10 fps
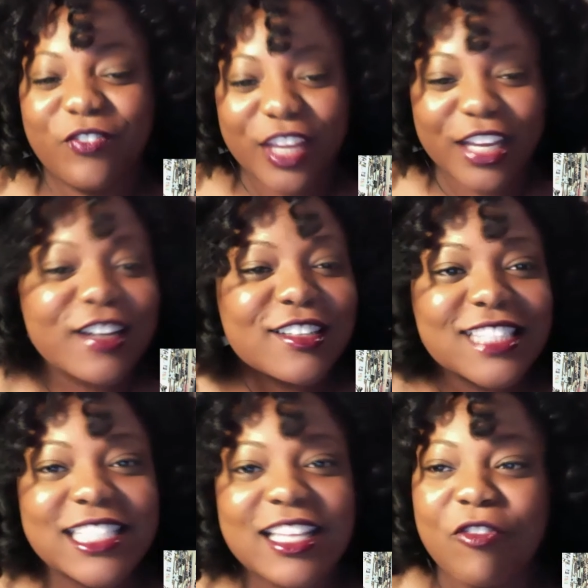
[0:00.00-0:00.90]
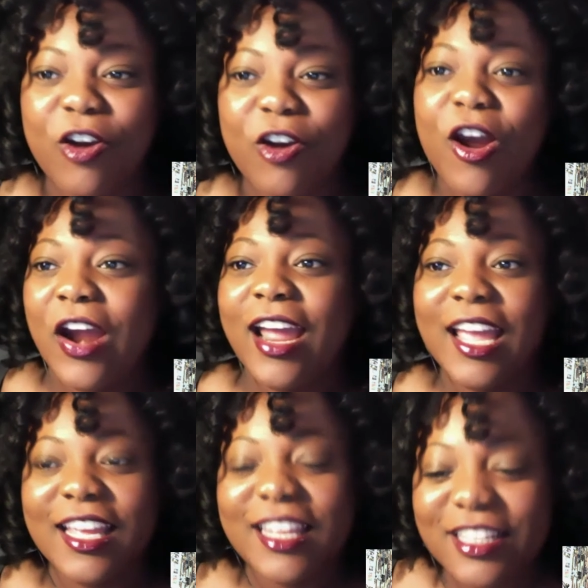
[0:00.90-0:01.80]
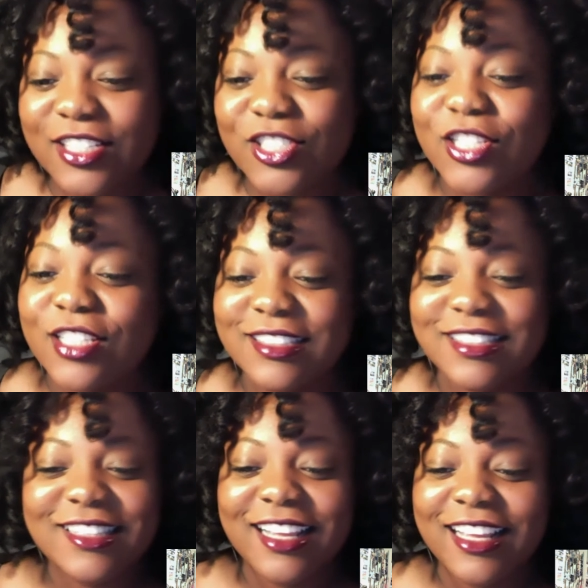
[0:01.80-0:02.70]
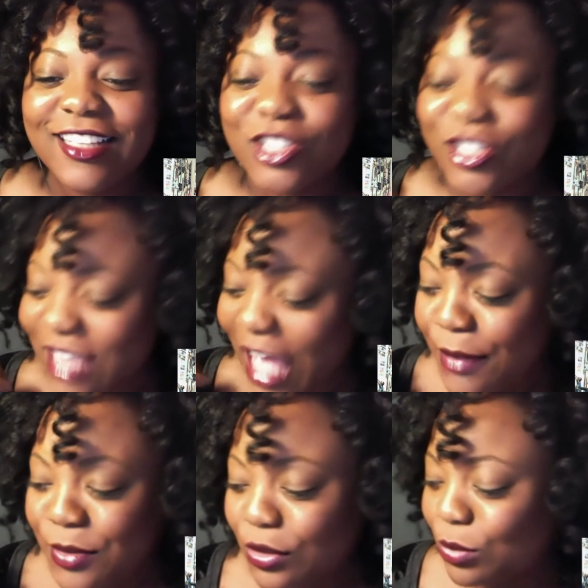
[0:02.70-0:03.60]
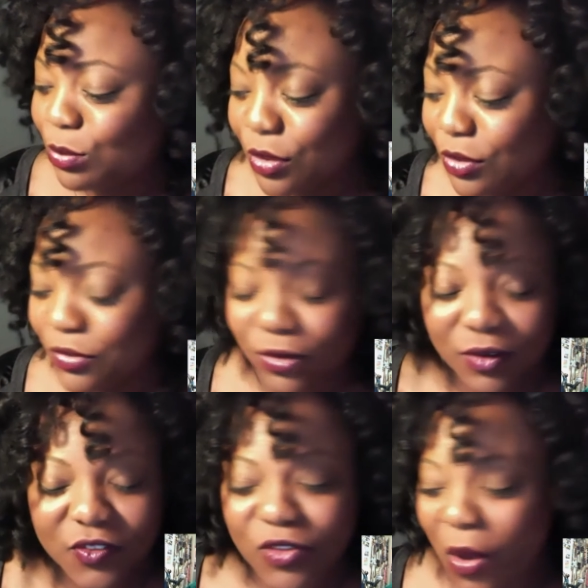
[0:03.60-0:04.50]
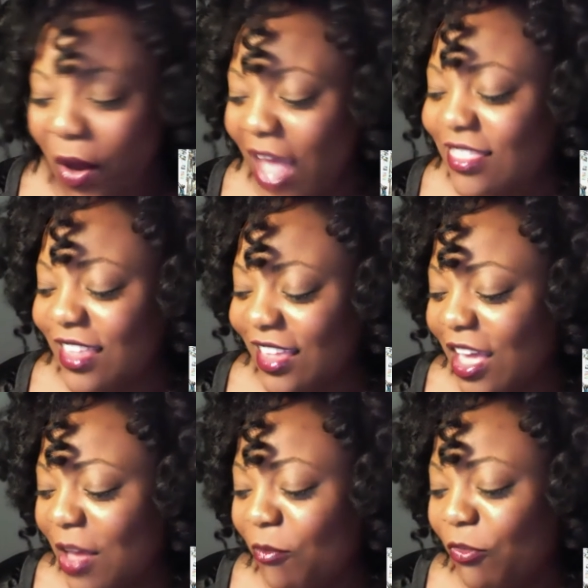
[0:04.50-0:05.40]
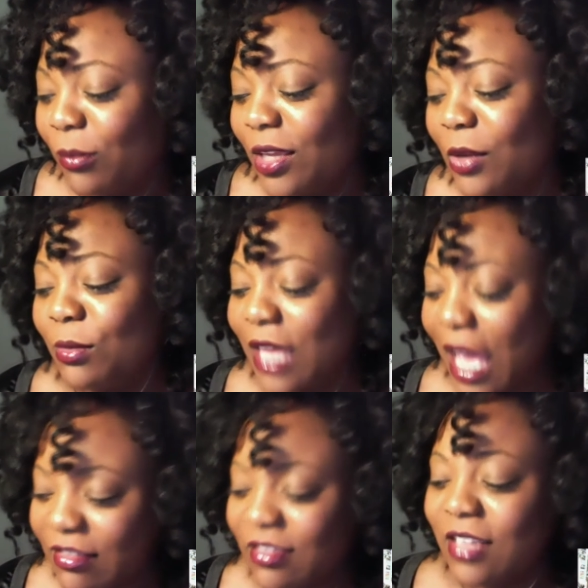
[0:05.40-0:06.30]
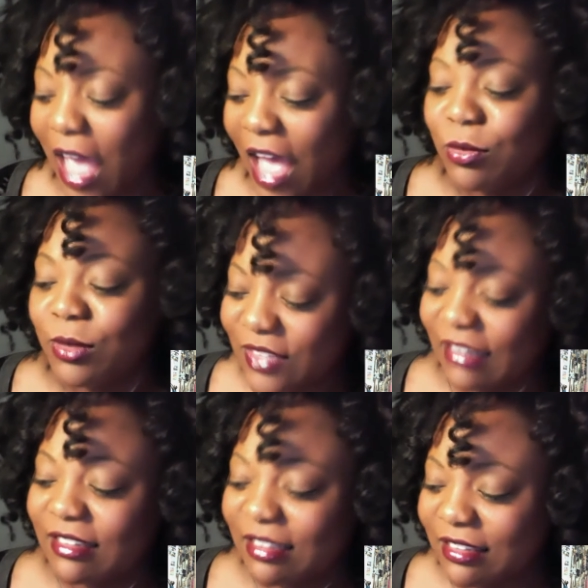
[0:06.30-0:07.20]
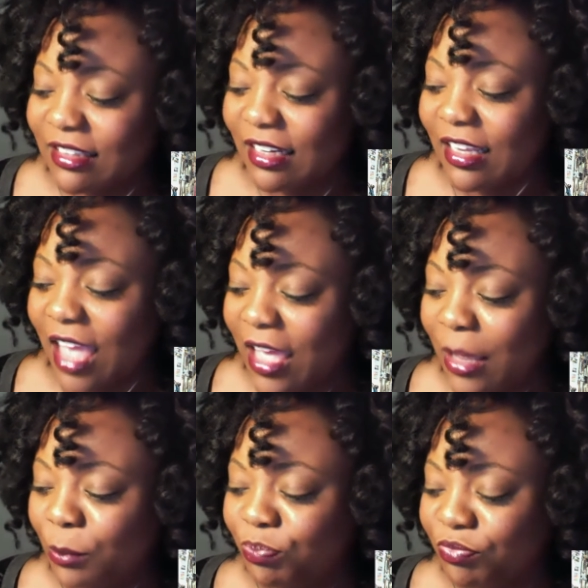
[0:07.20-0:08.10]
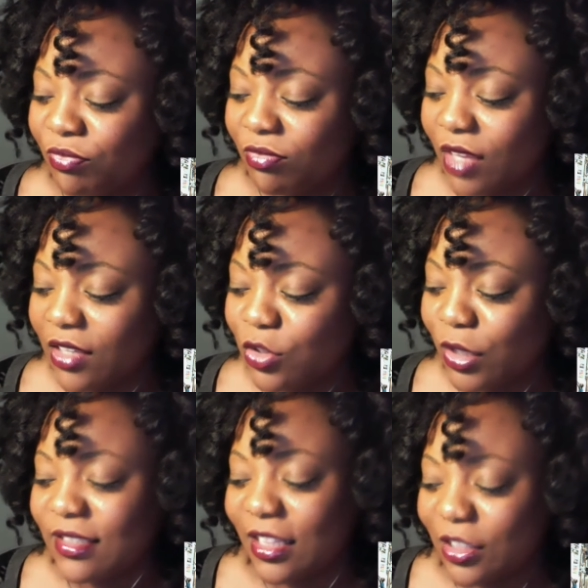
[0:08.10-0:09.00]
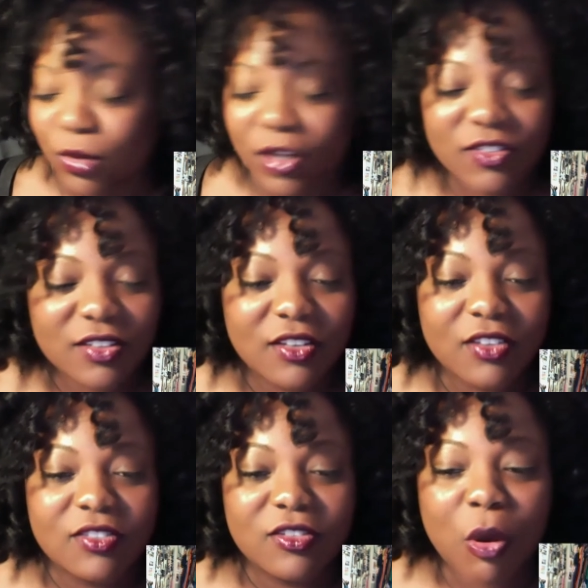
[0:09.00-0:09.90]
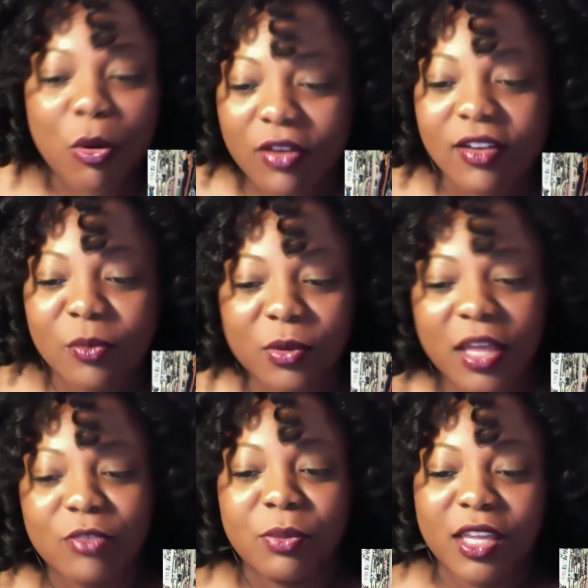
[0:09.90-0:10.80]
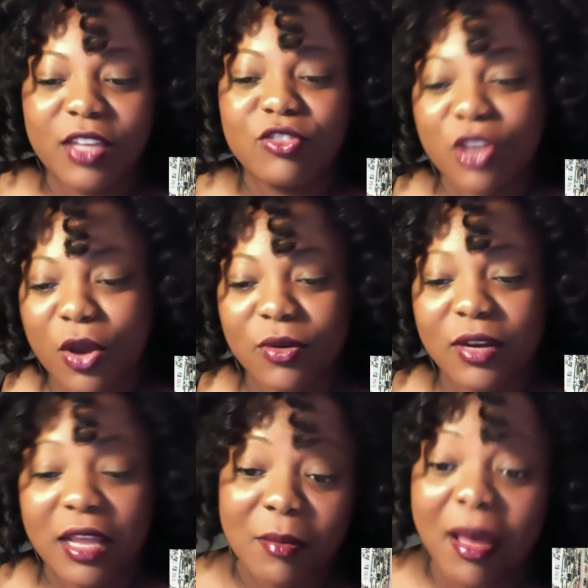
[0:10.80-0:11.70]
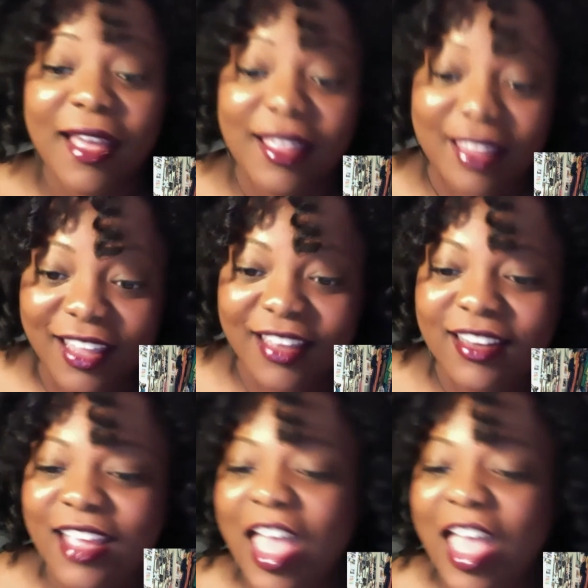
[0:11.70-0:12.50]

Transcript: She's fierce for her age. She's absolutely beautiful. So I think for me it would have to be Sex and the City, and Tracy Ellis Ross does so good as being Joan in my head